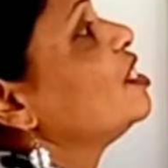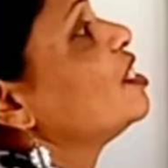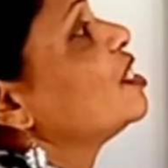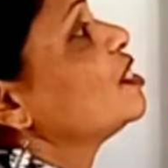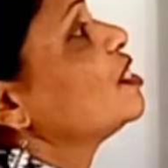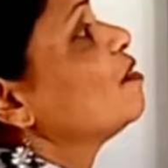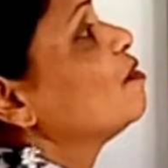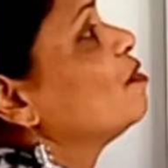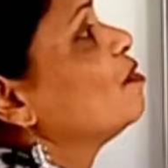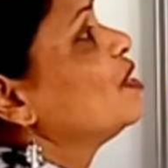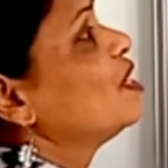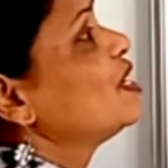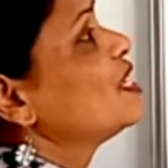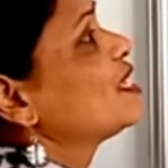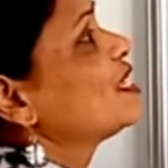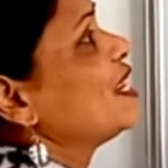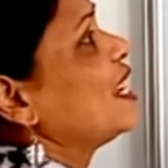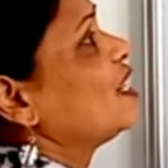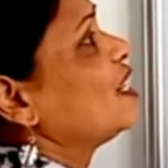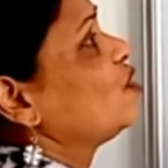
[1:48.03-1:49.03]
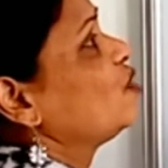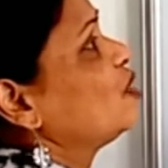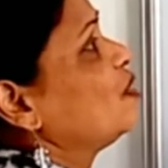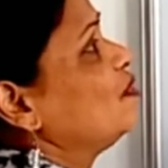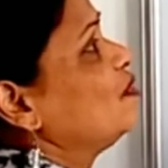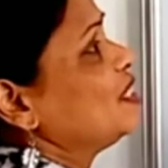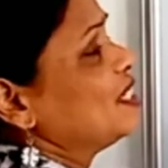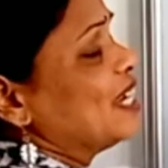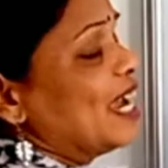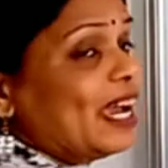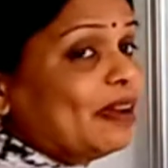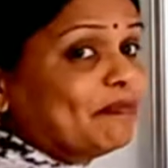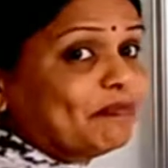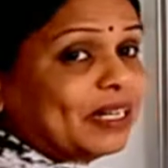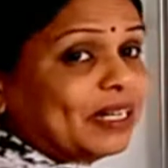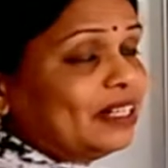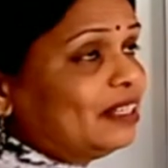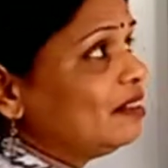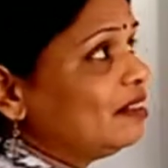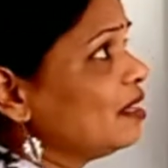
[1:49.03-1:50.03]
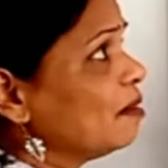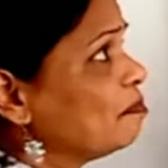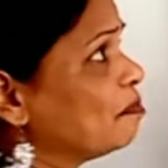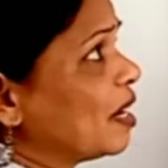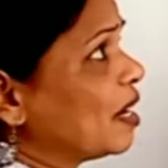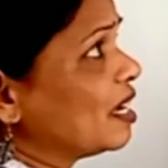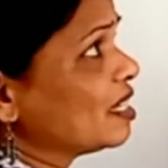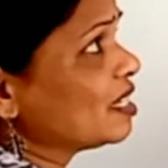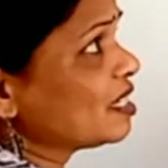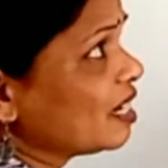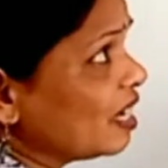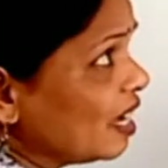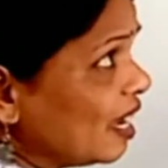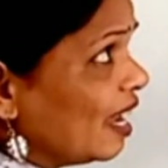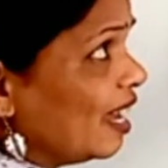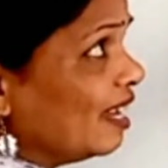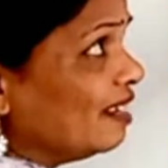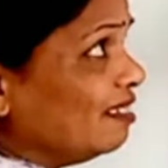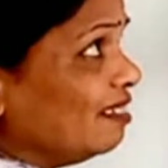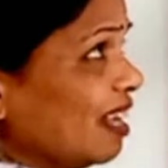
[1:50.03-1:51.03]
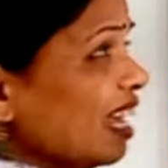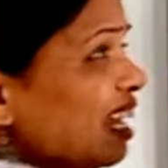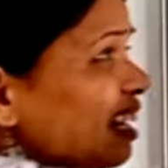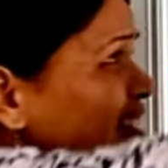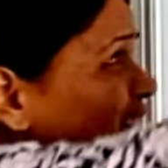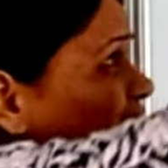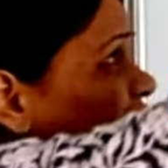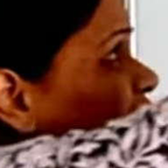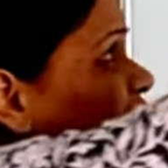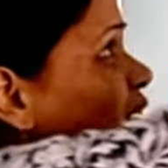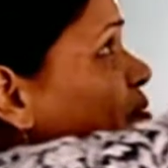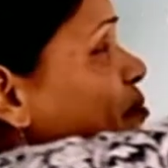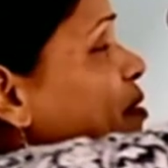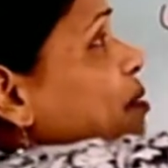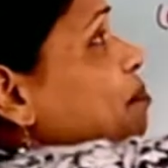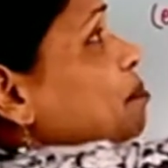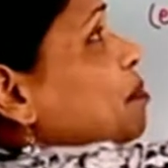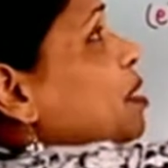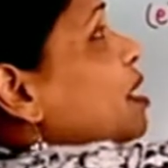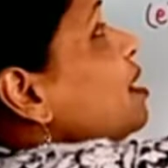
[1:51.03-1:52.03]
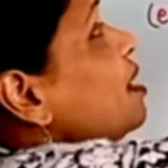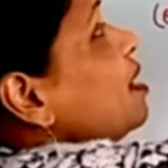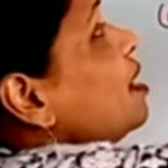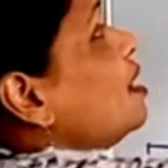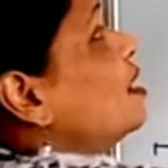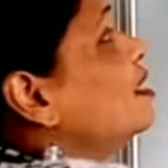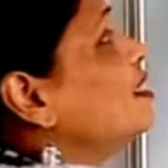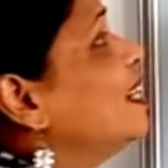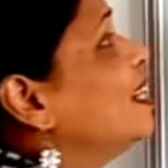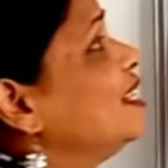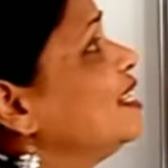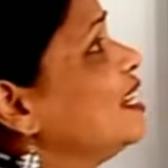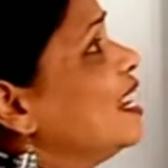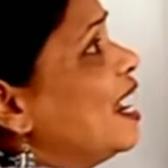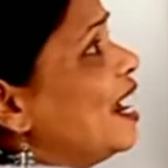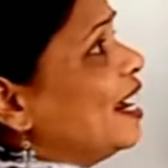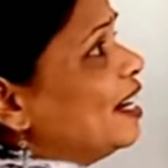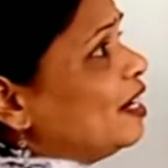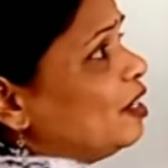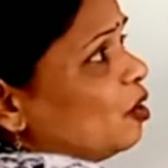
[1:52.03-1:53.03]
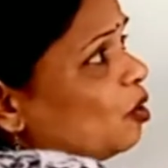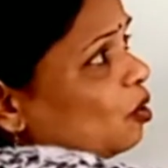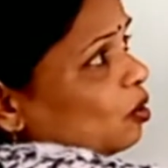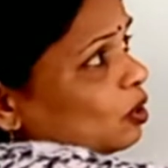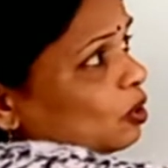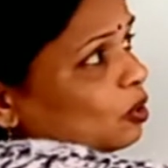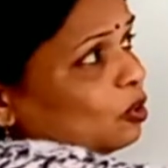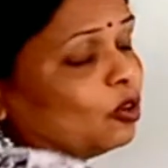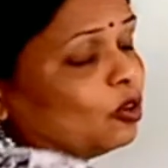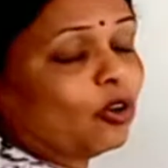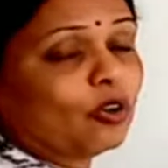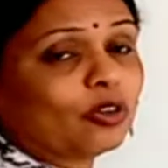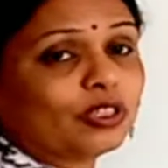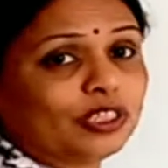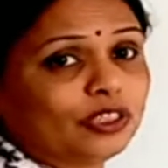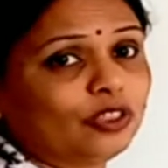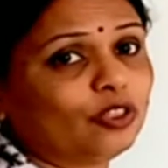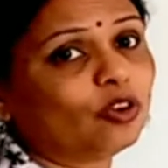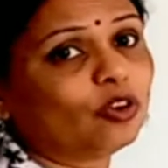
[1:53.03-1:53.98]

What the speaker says: is the first action which happened in the past, and then he remembered that he had not locked the